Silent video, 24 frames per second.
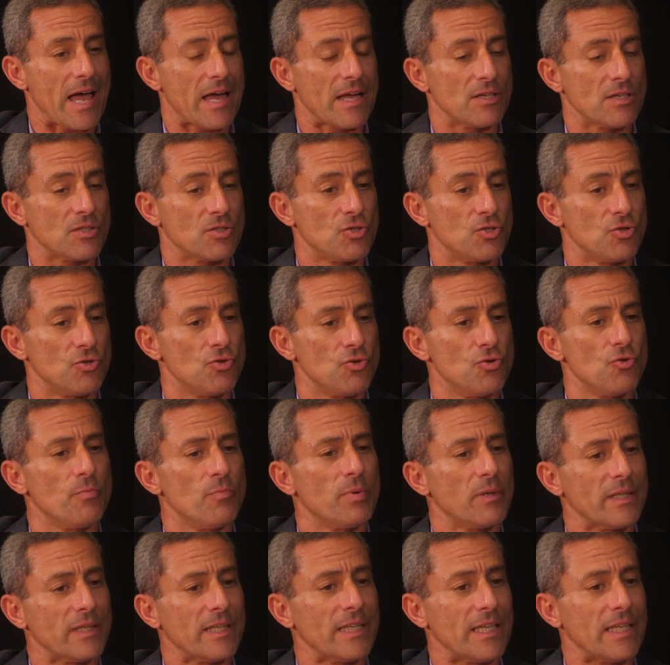Do you
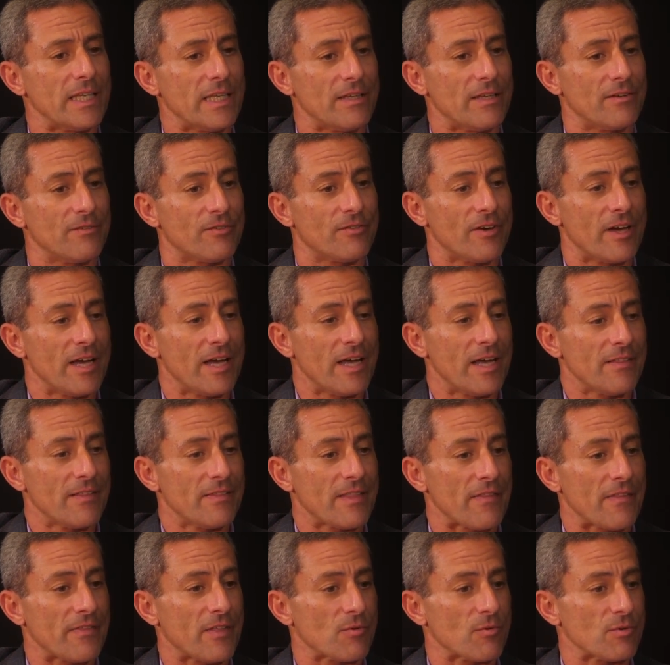believe
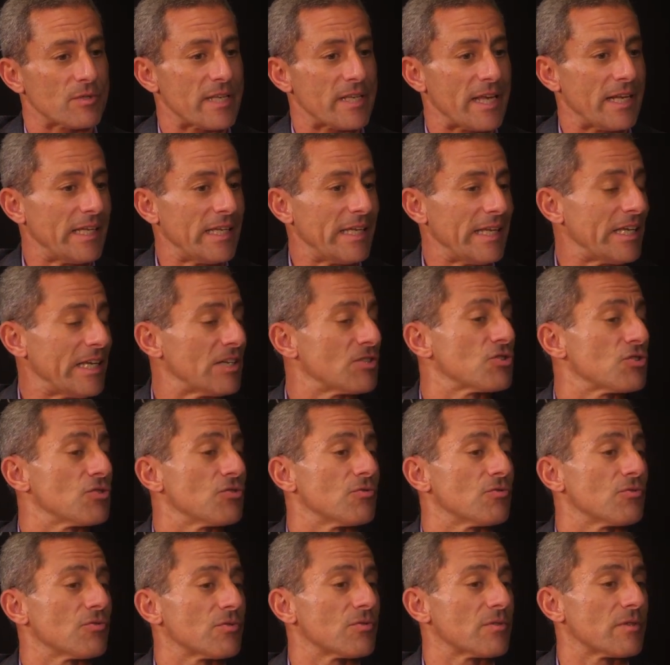that there was any
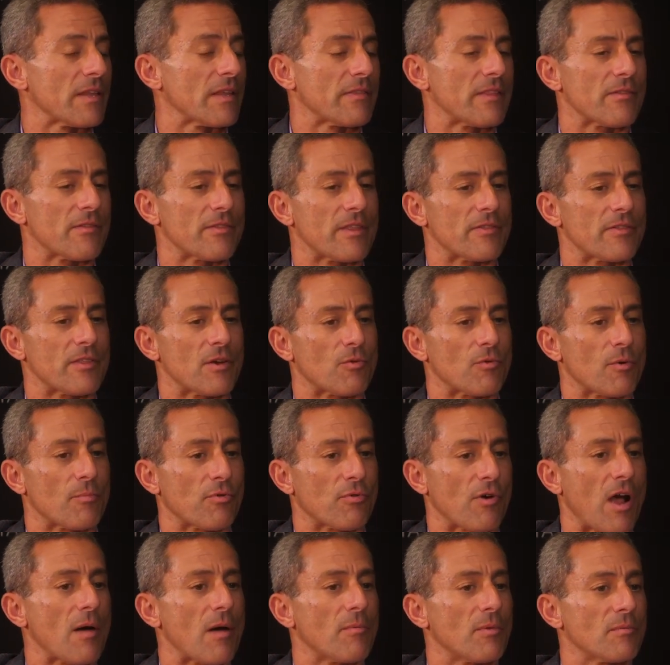issue, that there were
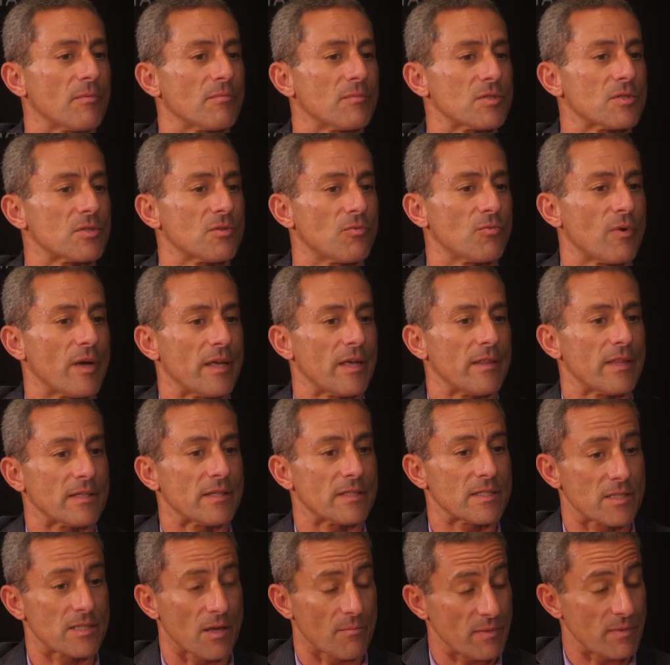problems the way
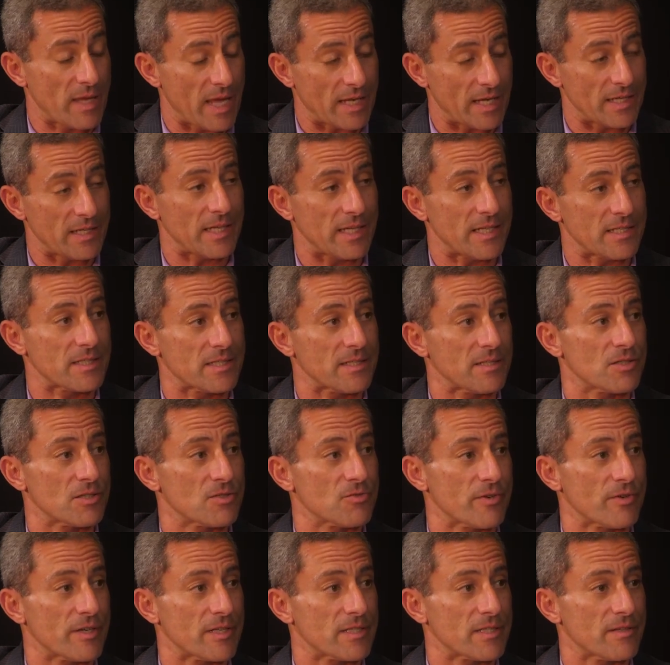that some candidates in
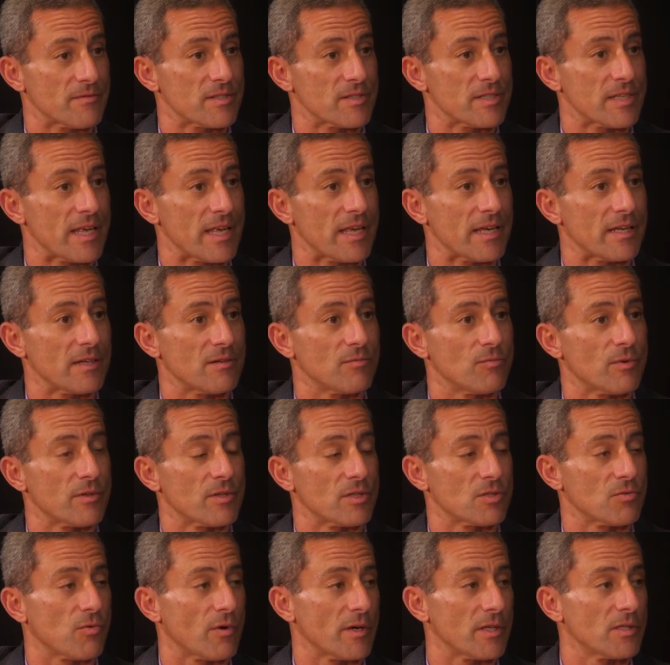this race have said with
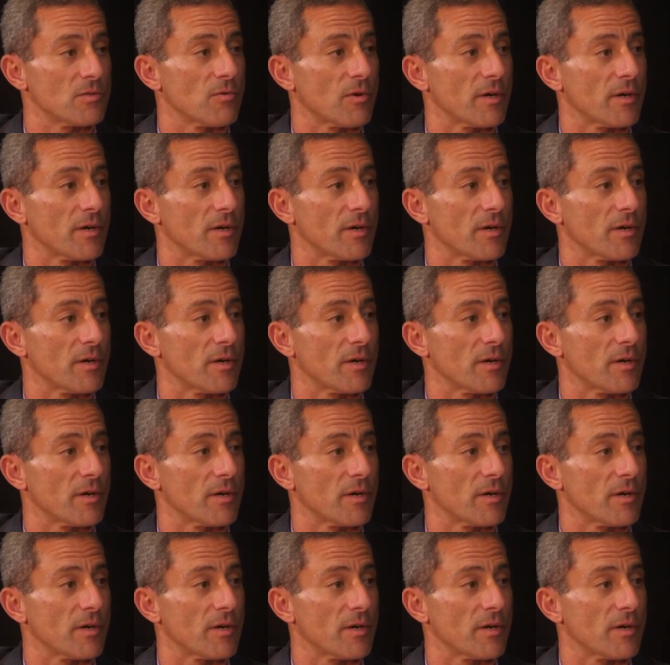the 2020